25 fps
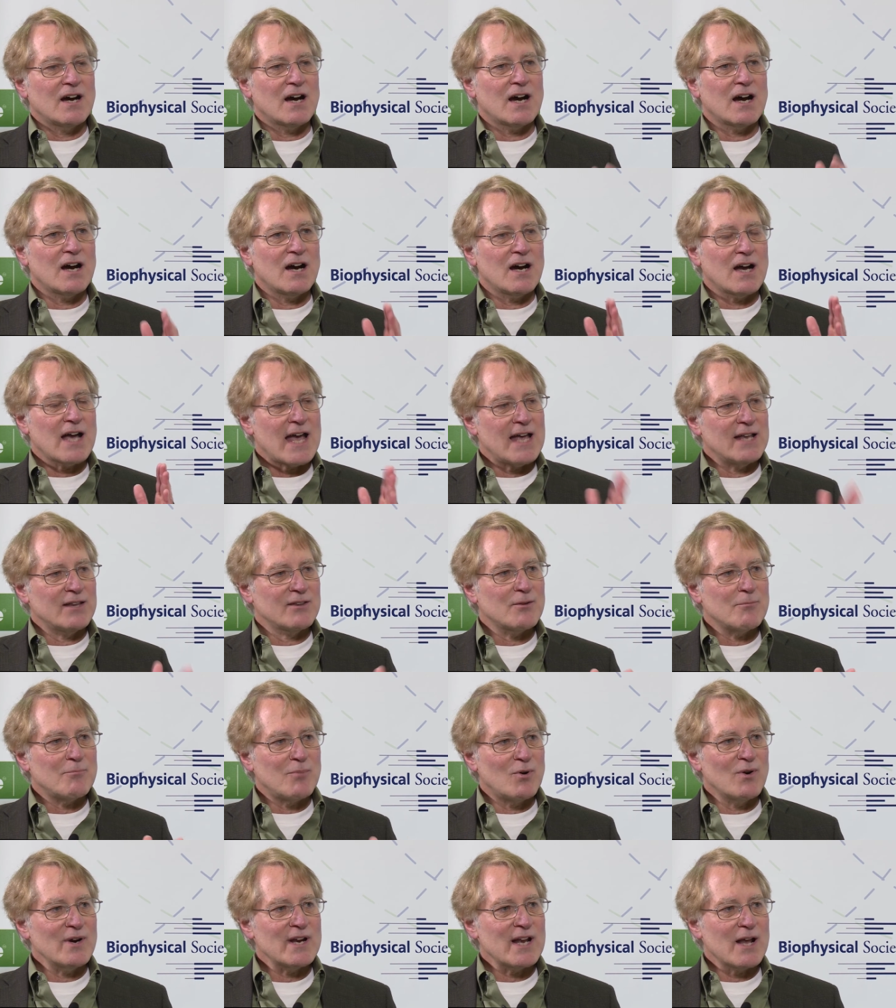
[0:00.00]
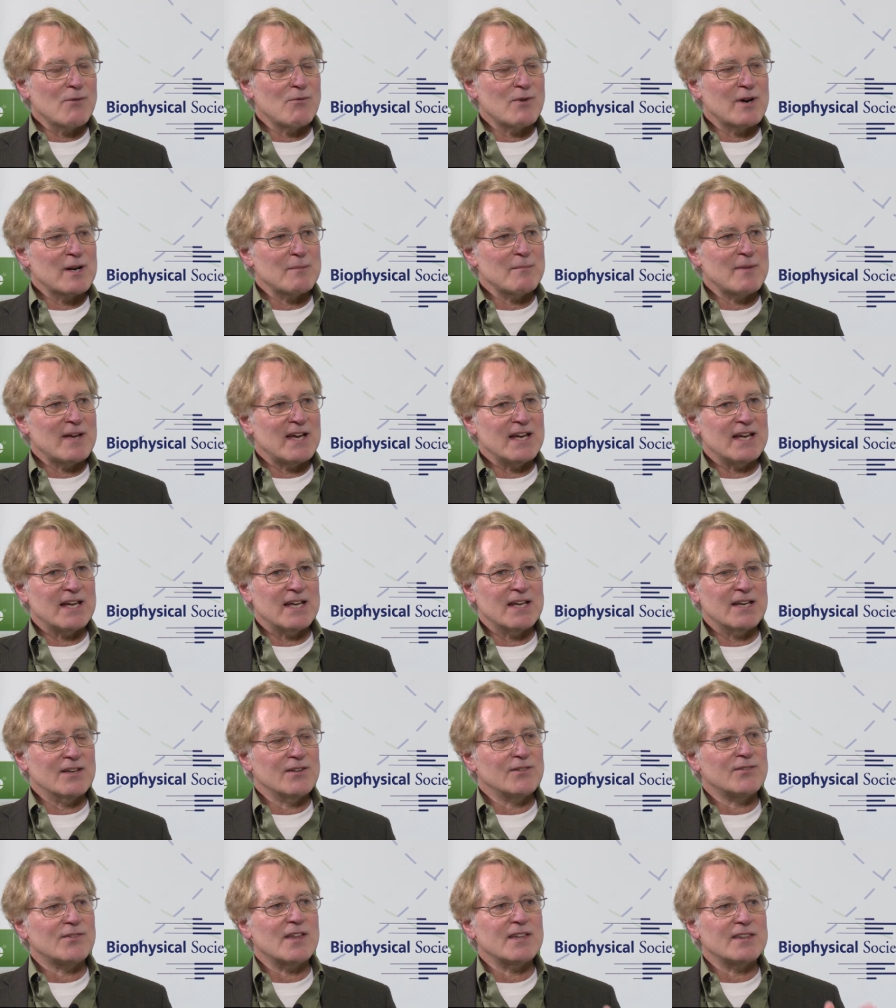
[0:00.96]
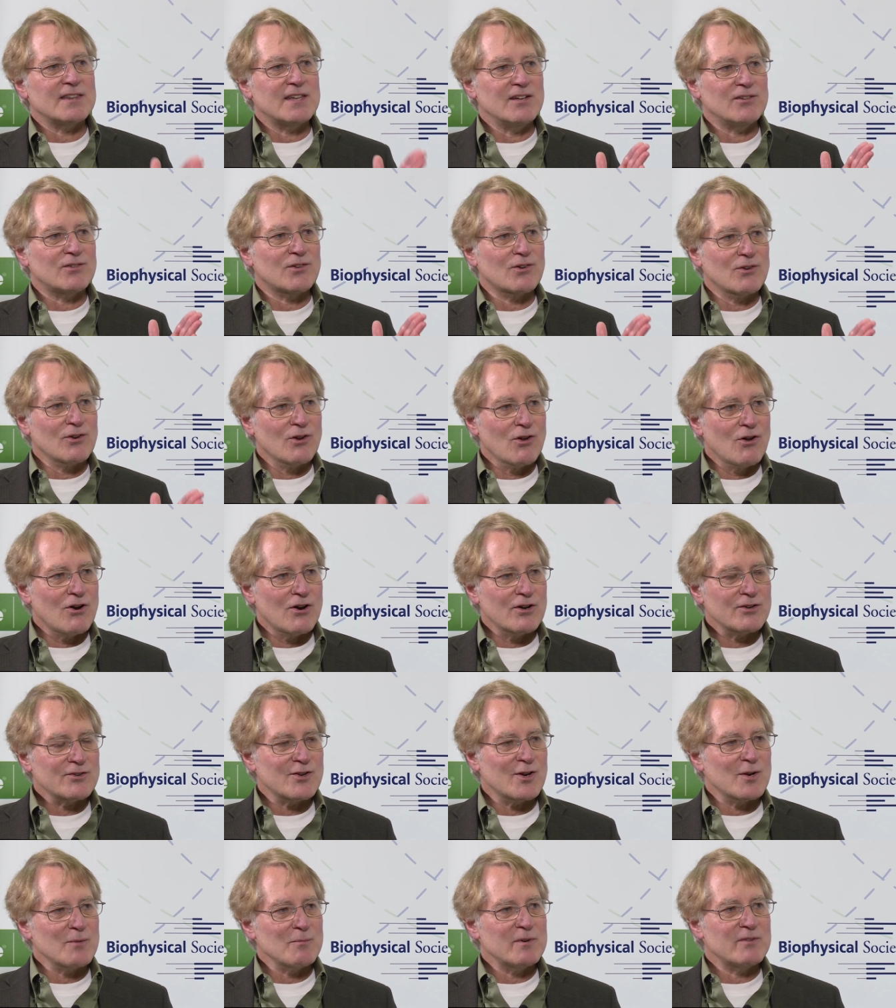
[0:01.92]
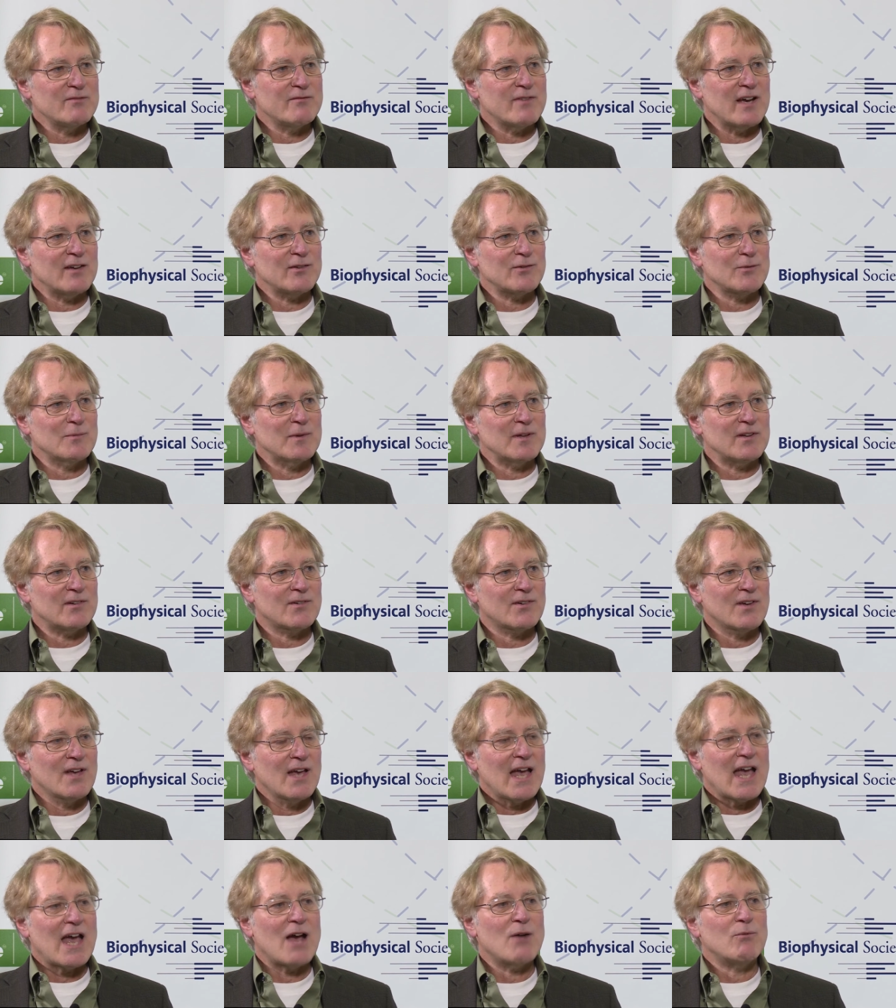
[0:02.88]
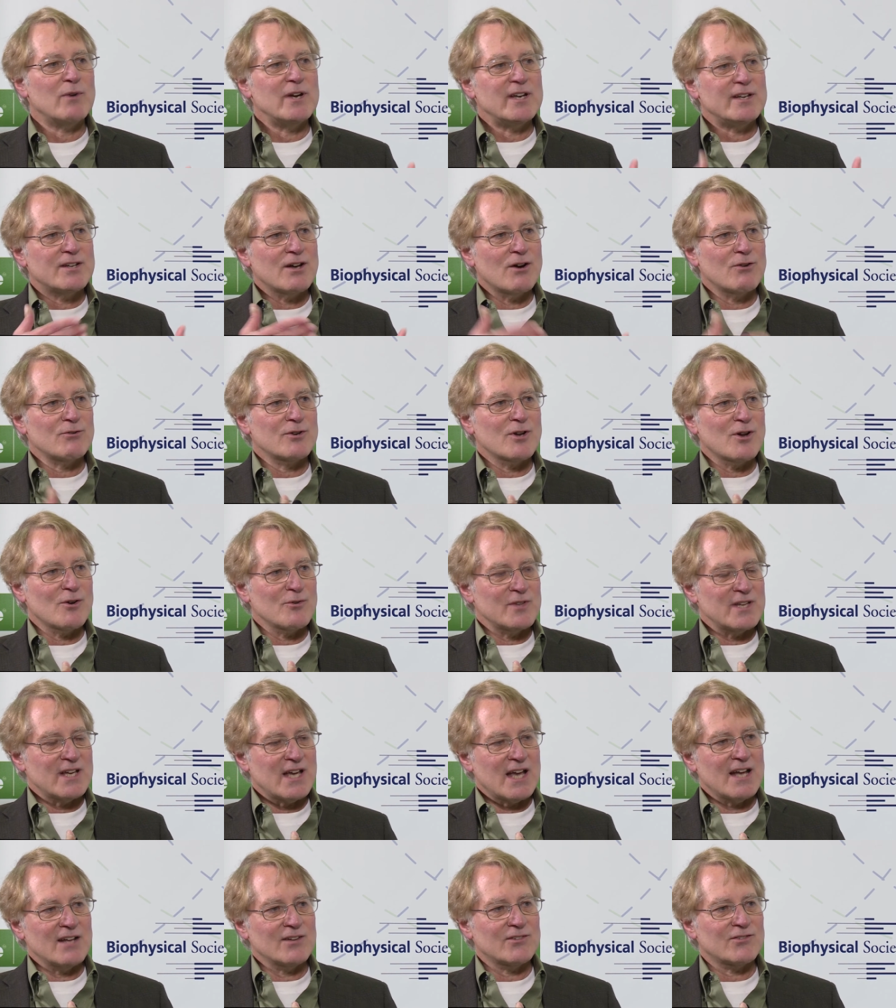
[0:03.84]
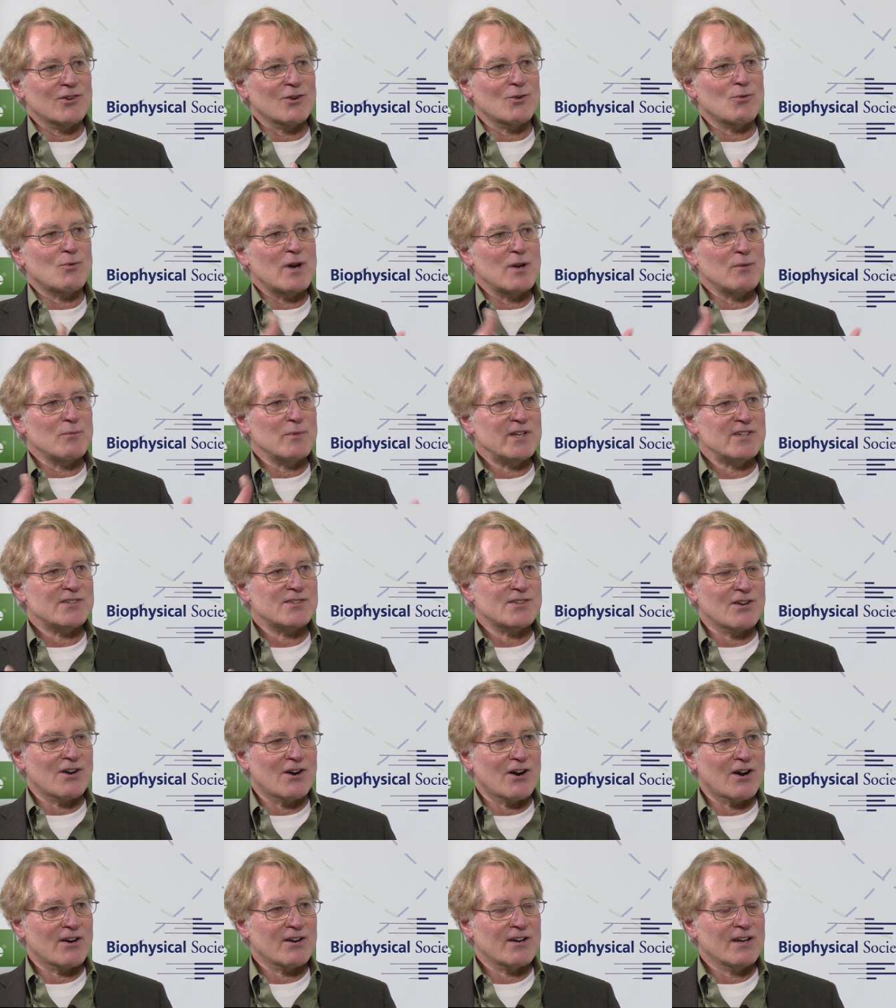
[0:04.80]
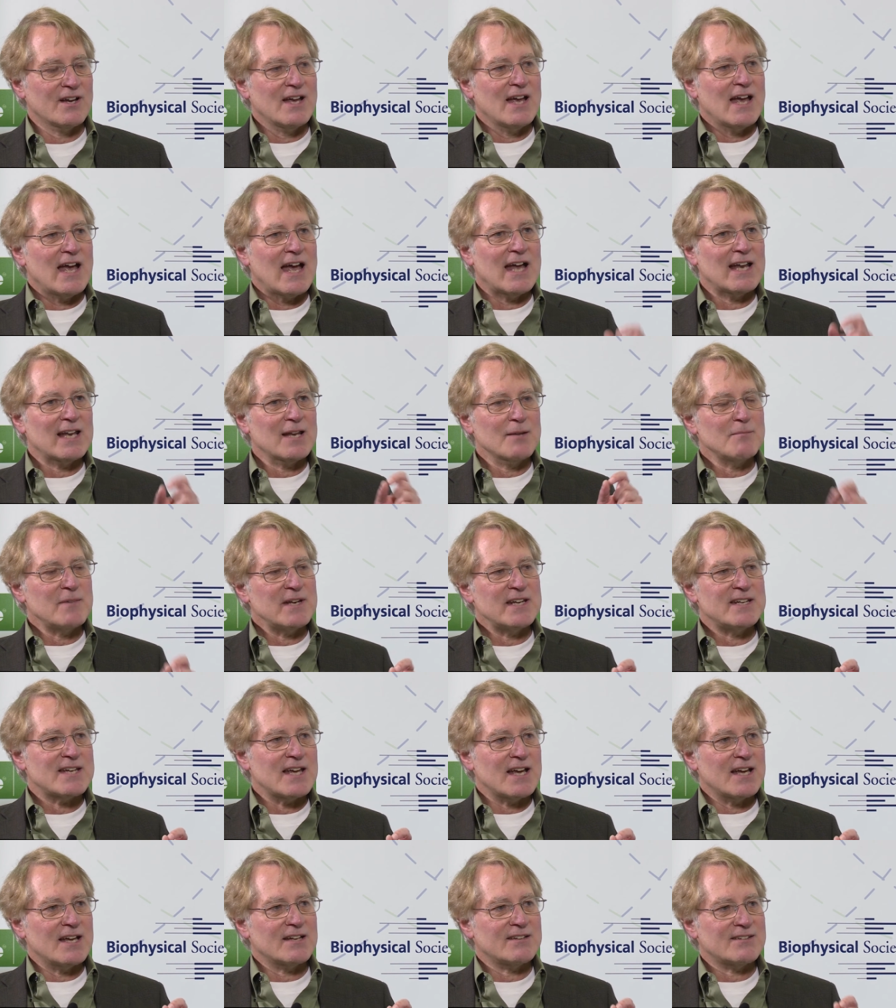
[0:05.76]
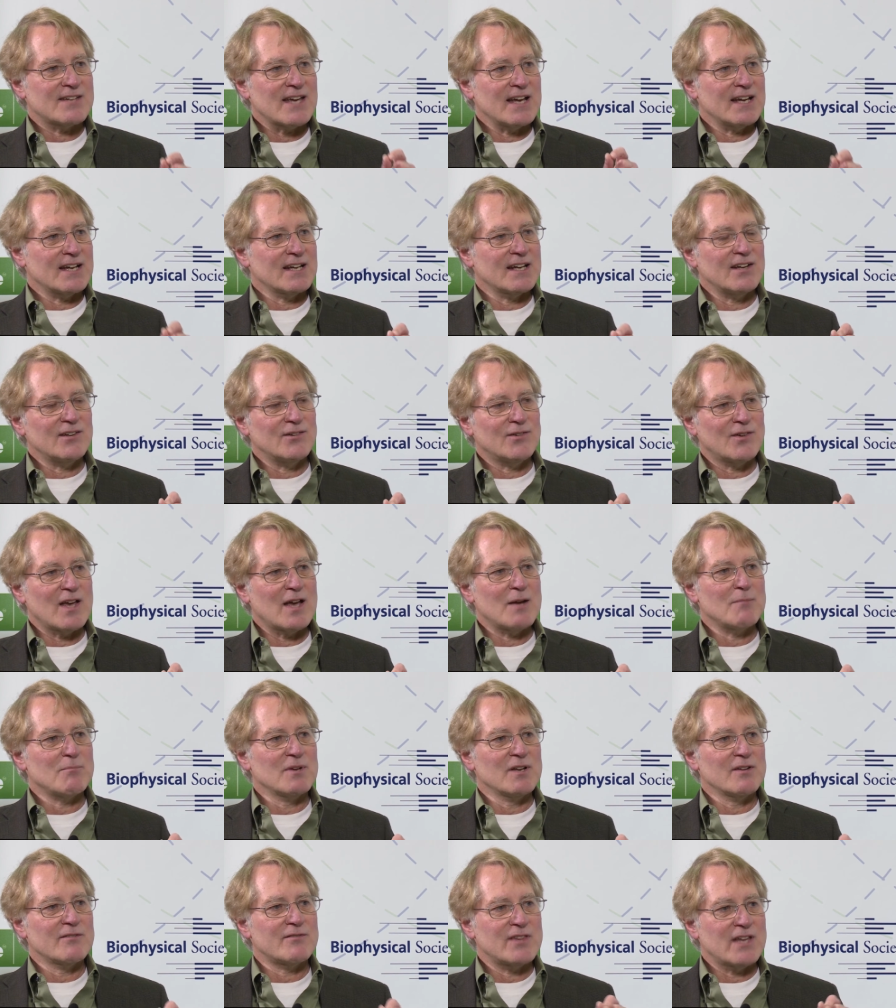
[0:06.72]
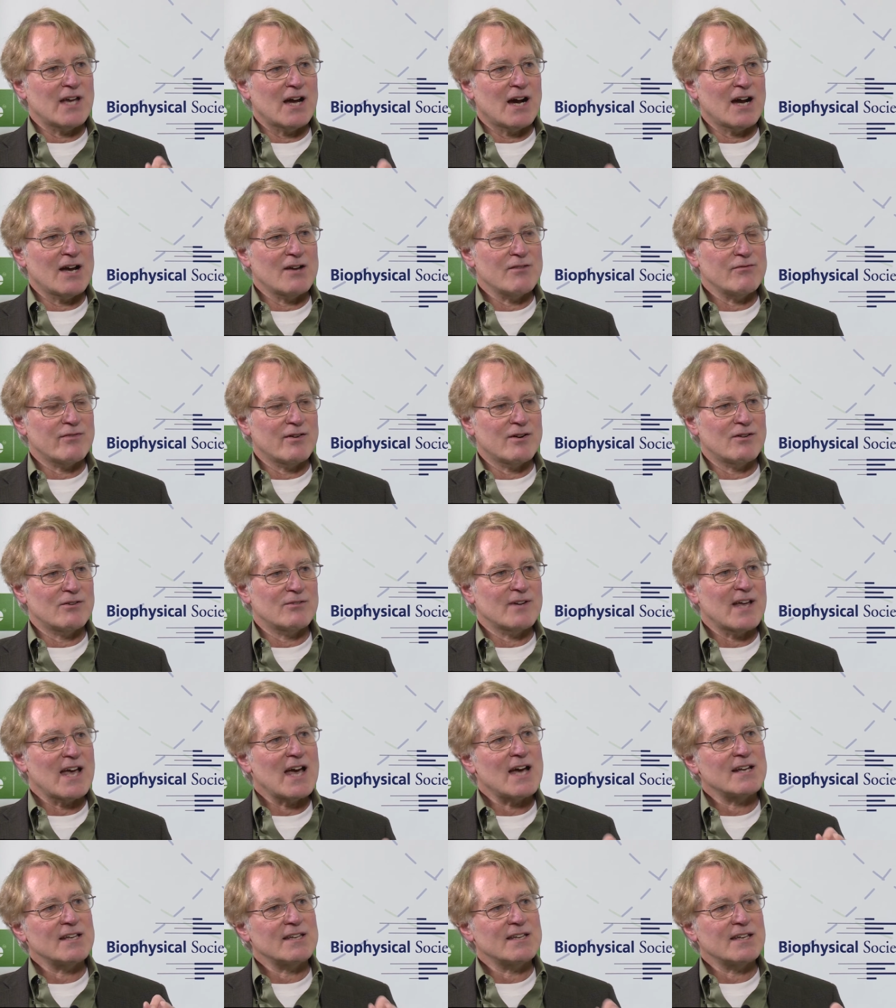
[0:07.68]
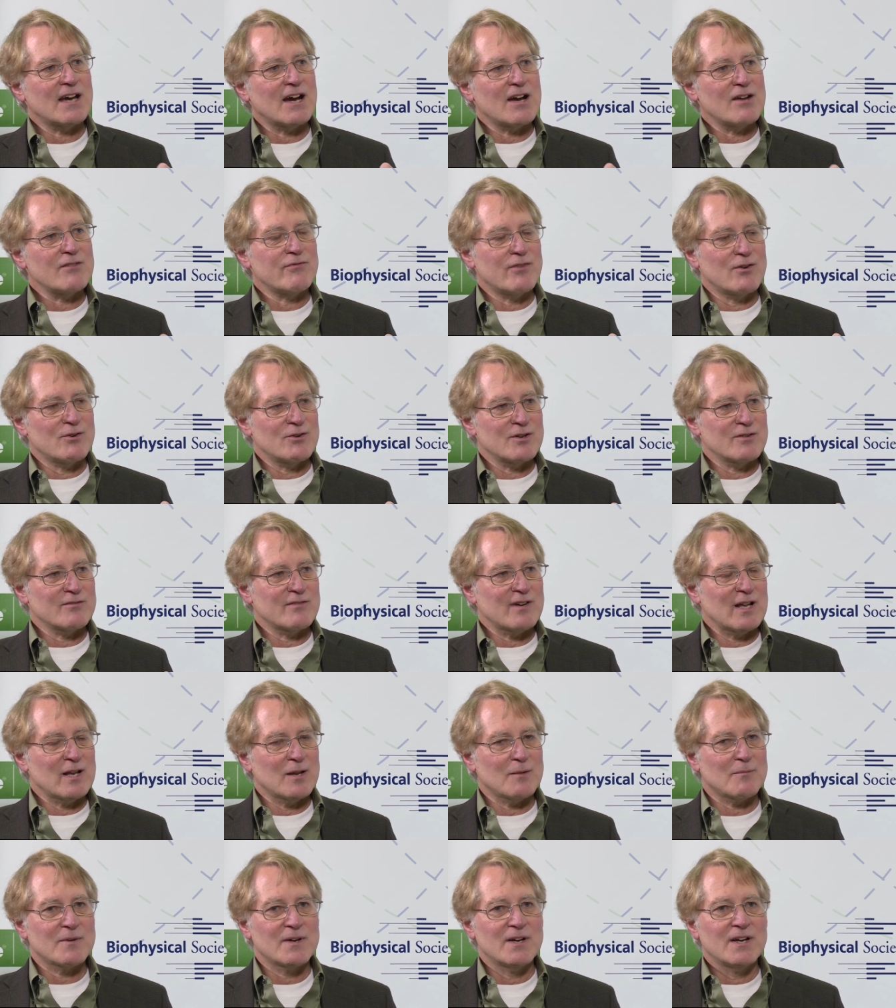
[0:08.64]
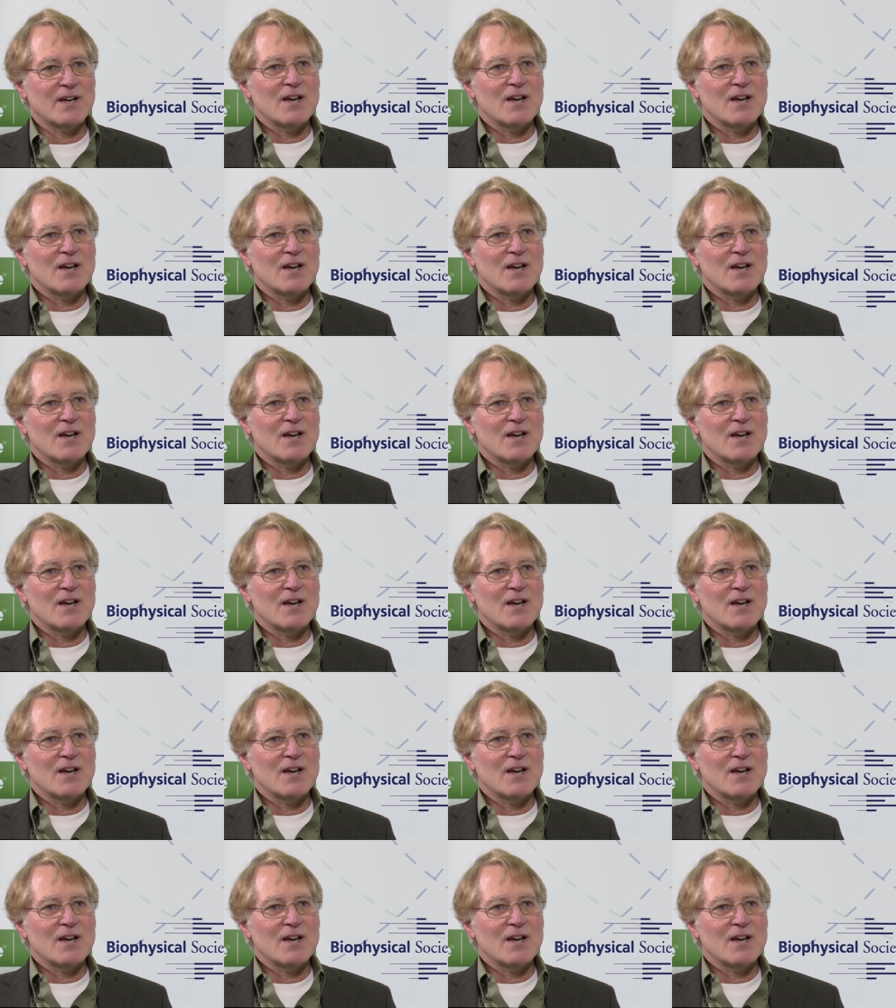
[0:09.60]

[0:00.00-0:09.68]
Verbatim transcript: Uh, and the point I want to make is that these are long-term investments and we don't know the answer when we start. And let me take an example of the iPhone. How did the iPhone develop?